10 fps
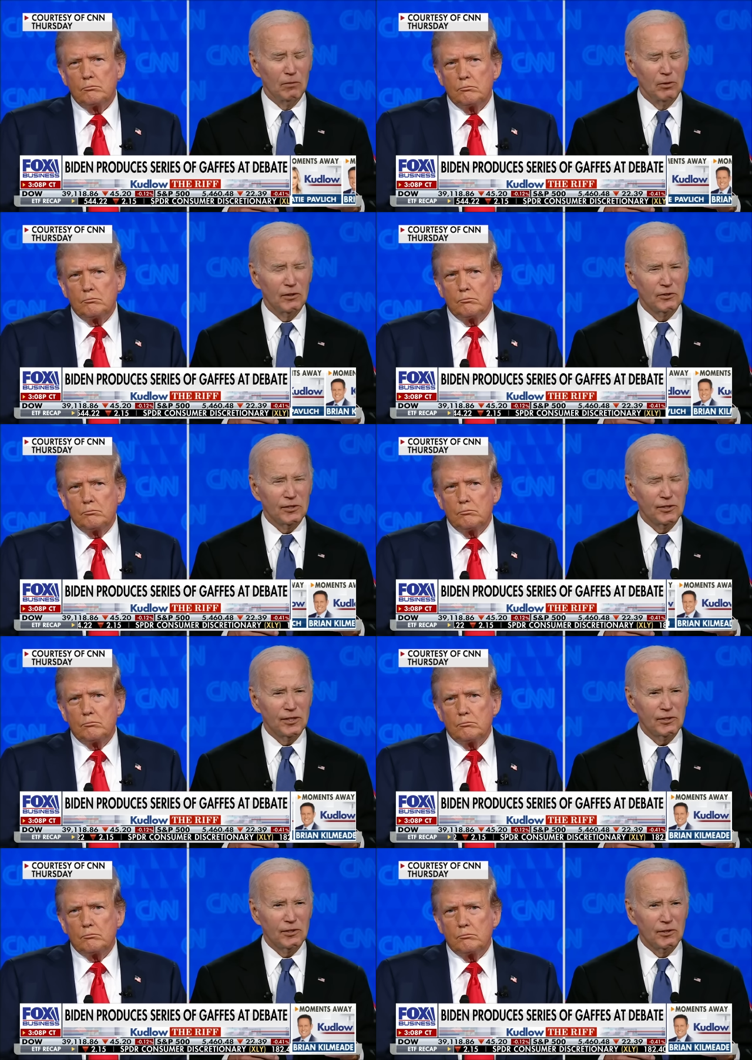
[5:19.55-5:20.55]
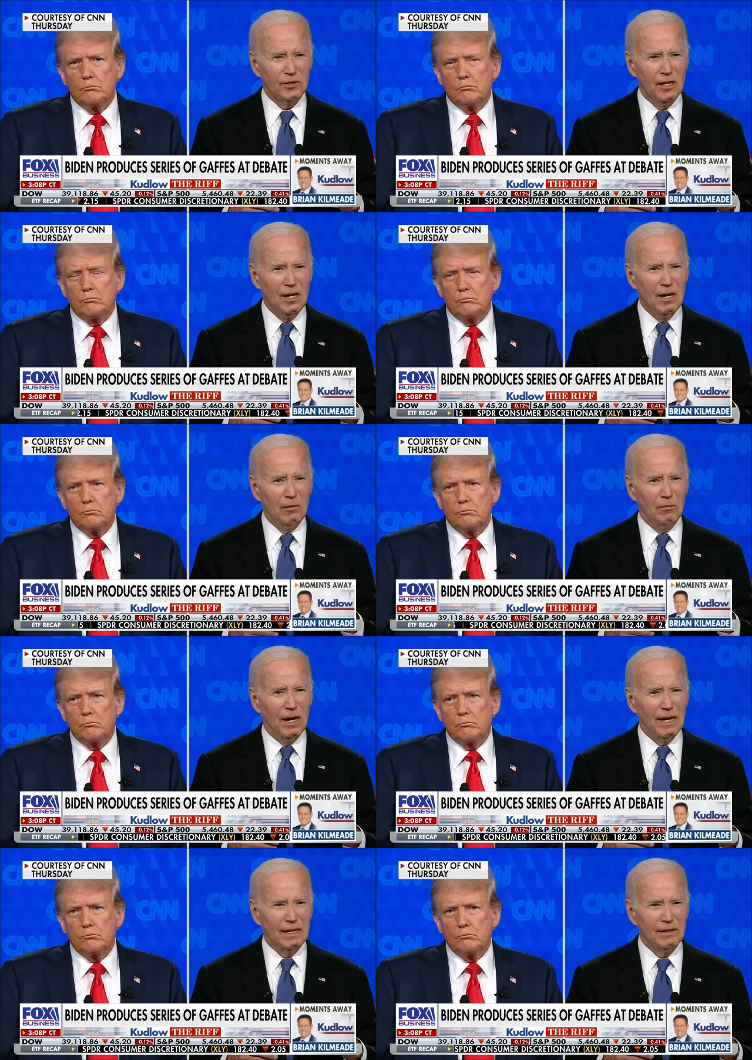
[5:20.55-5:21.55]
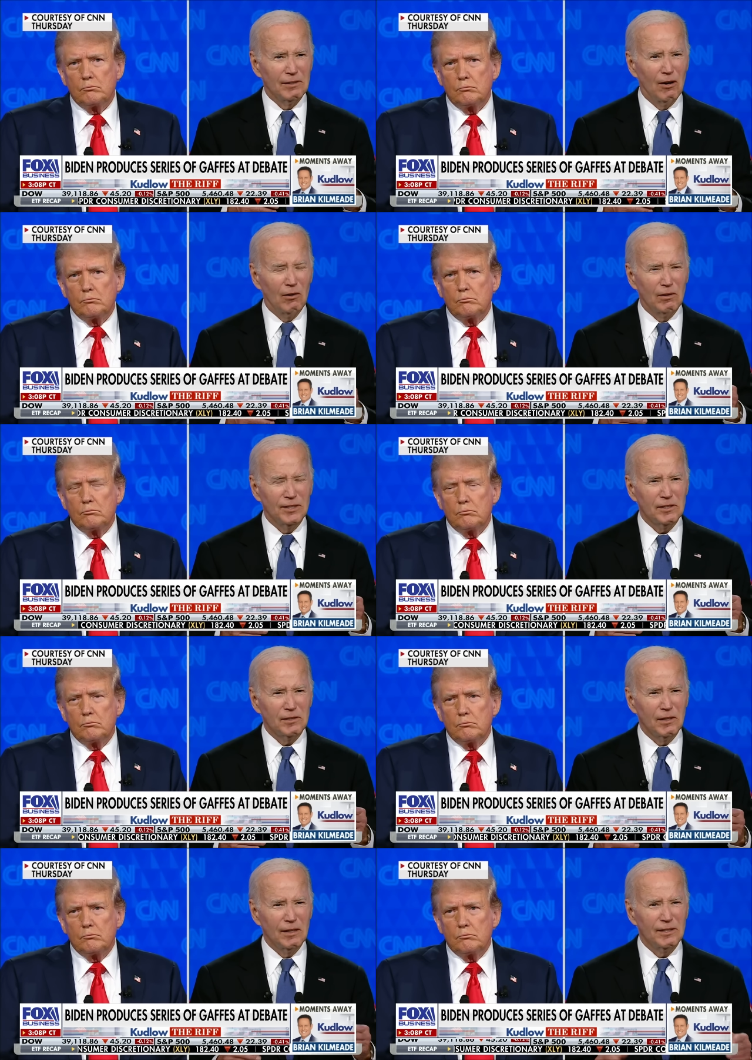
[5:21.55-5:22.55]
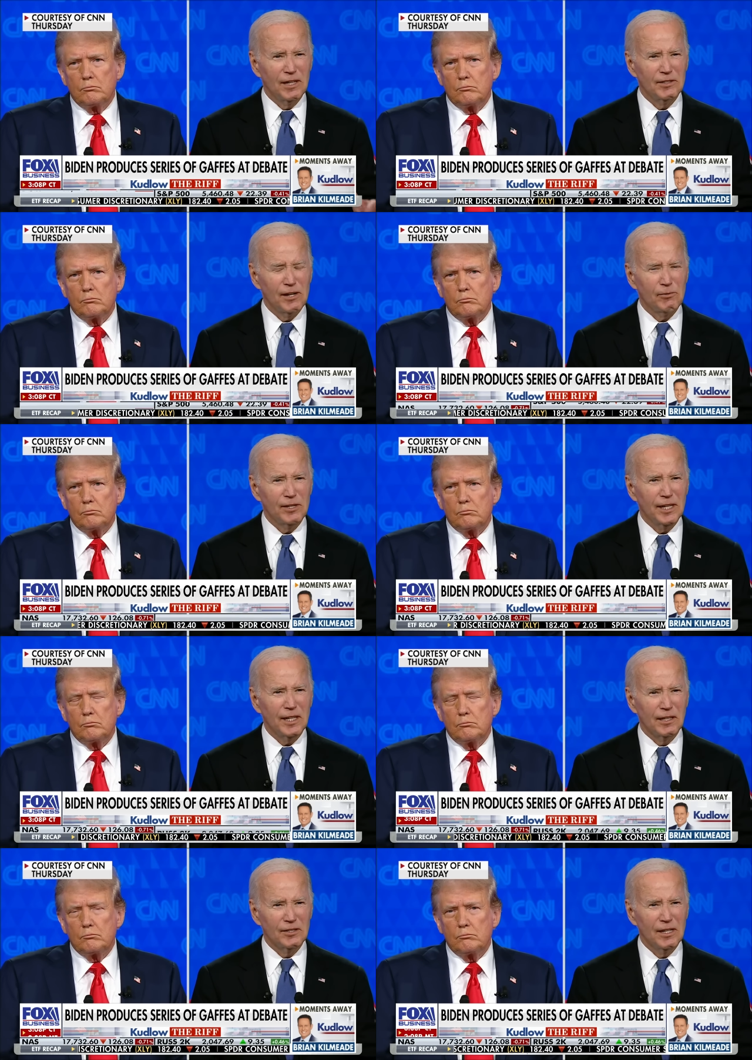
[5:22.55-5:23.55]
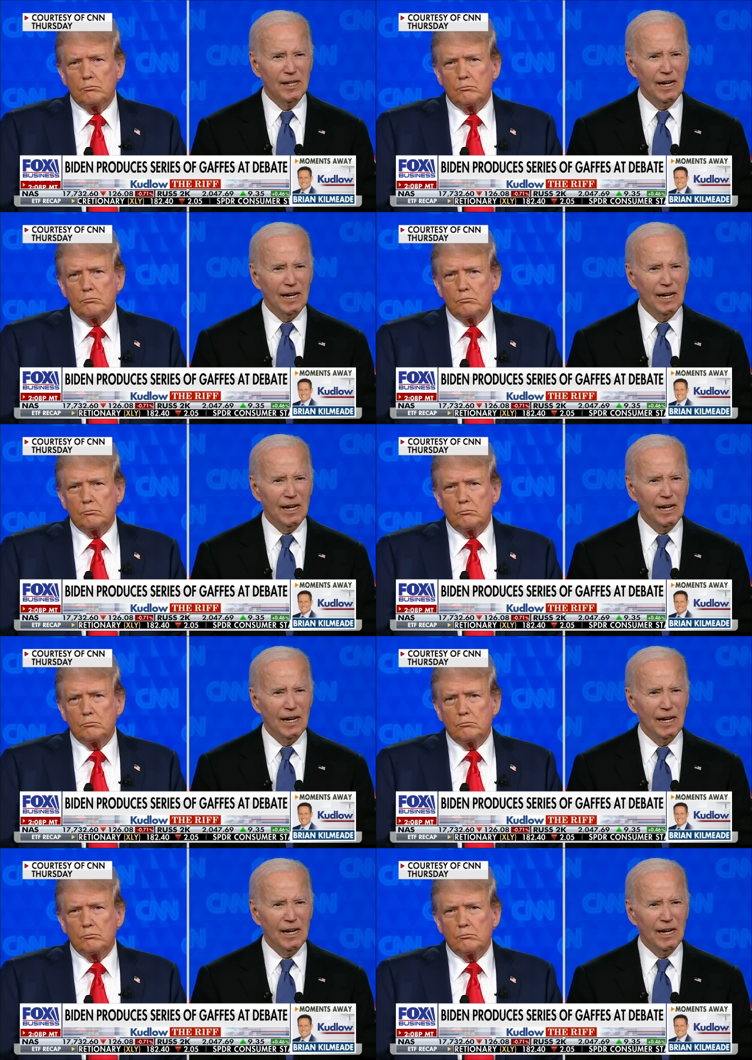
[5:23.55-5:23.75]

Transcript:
Speaker 1: brothers and sisters, by oh, just it's, it's just ridiculous.